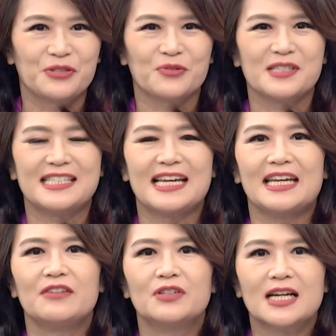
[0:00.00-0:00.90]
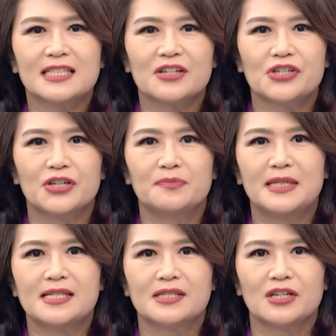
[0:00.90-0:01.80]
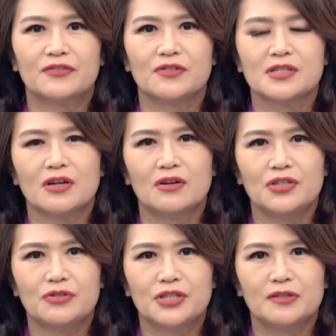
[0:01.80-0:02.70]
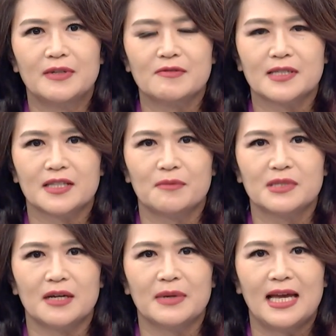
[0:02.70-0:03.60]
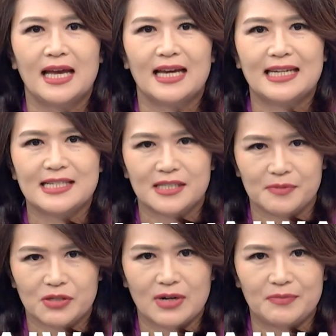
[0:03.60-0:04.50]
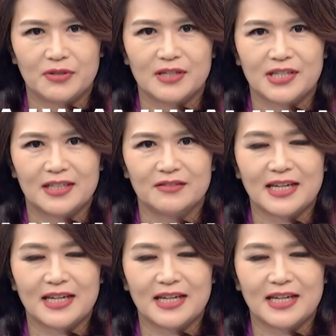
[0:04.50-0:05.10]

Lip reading: Talks today. If you liked our show, please search for us on YouTube, give us a thumbs up and hit subscribe to our channel.